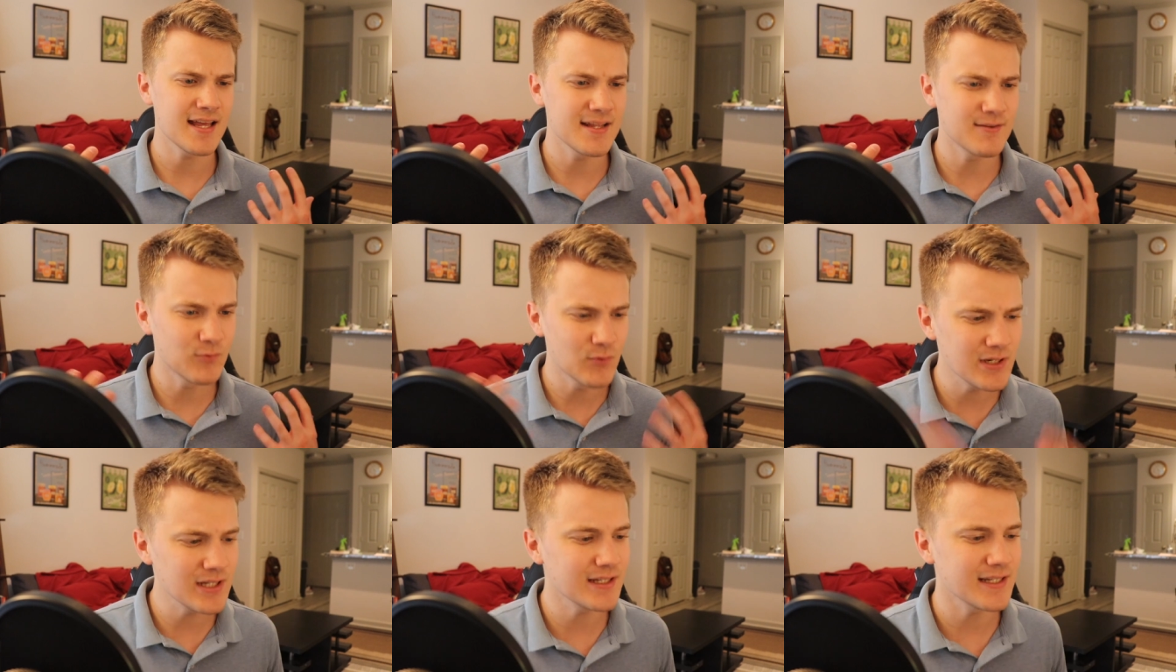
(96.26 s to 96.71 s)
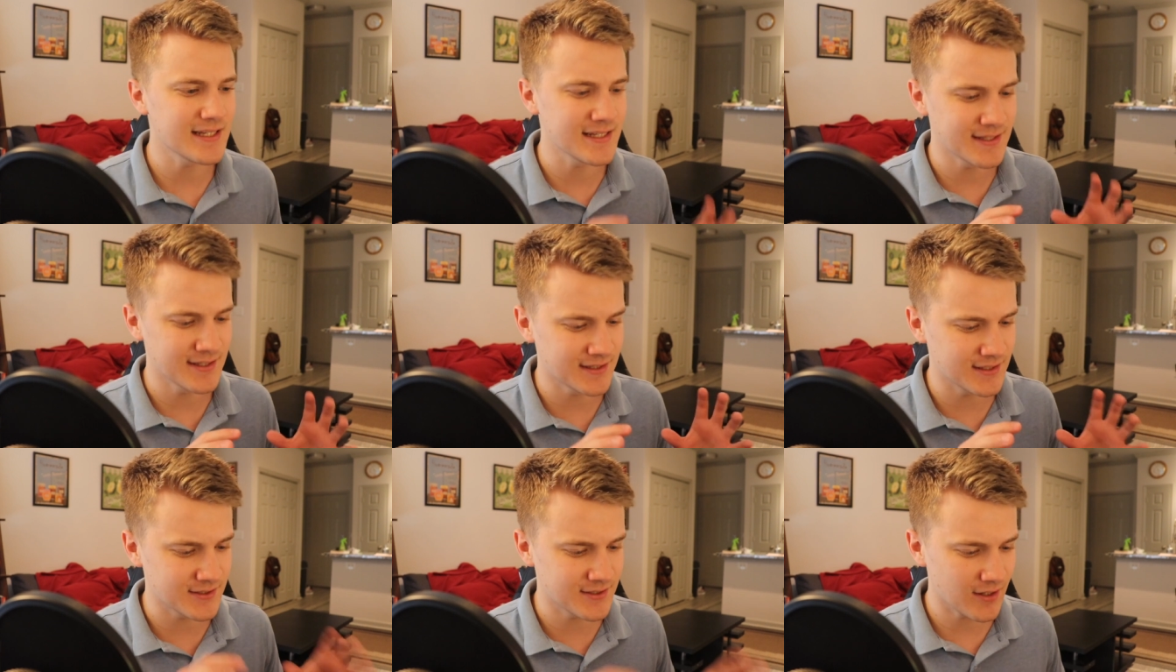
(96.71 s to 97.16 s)
Really,
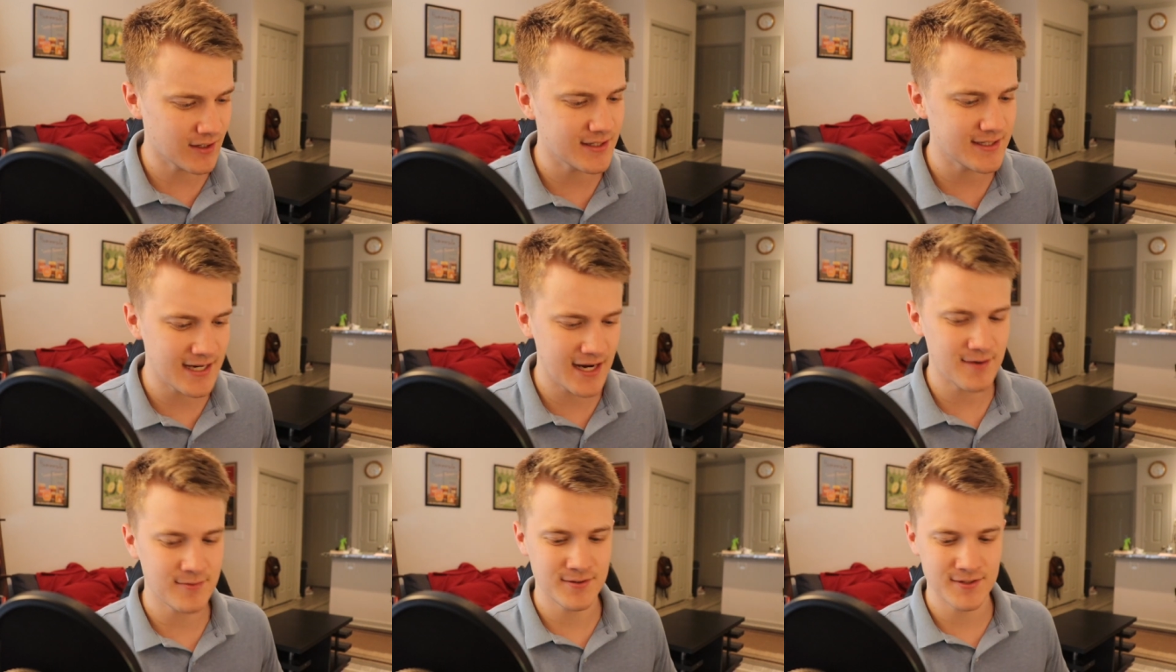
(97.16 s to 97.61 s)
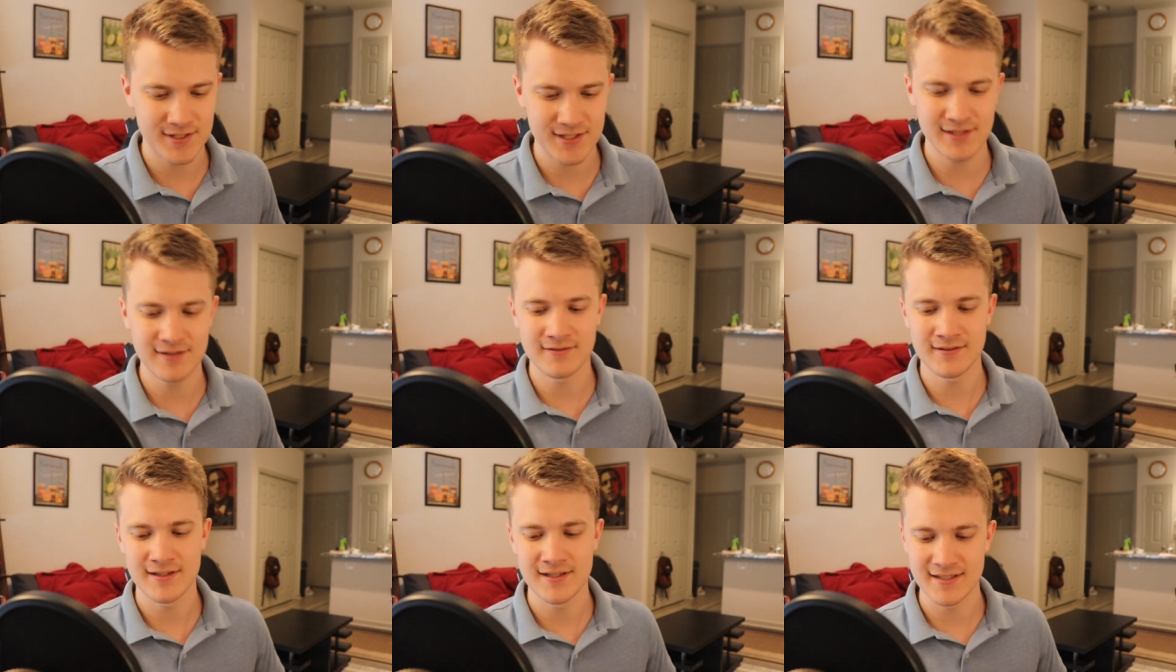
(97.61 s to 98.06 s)
the Dark Tower
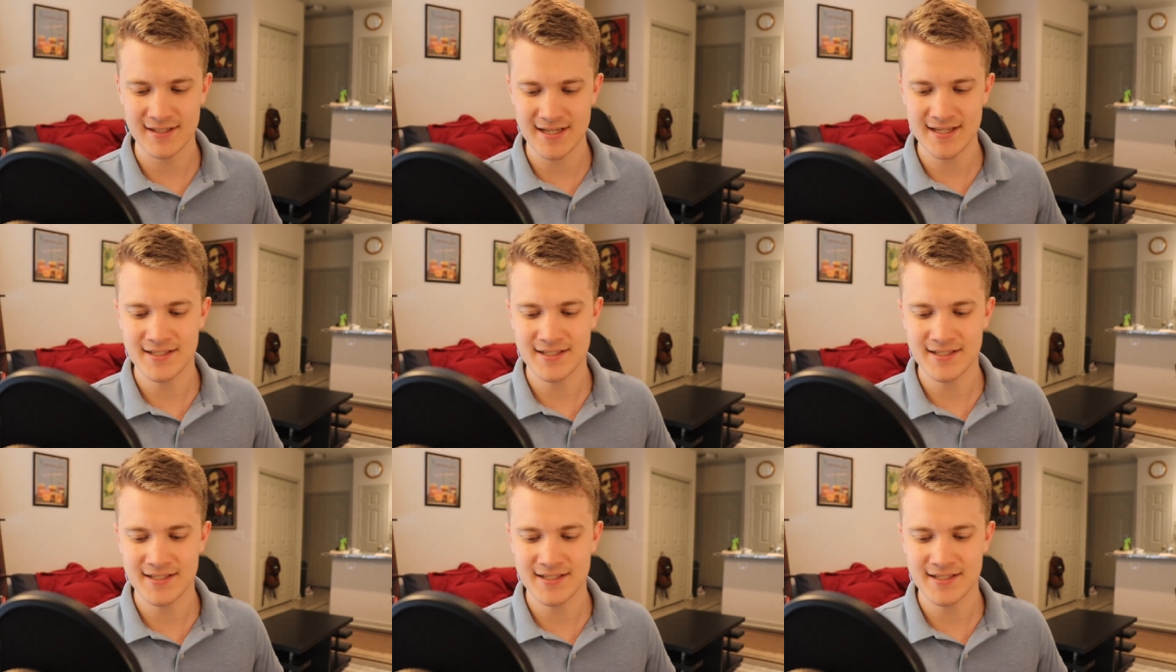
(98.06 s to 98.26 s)
series,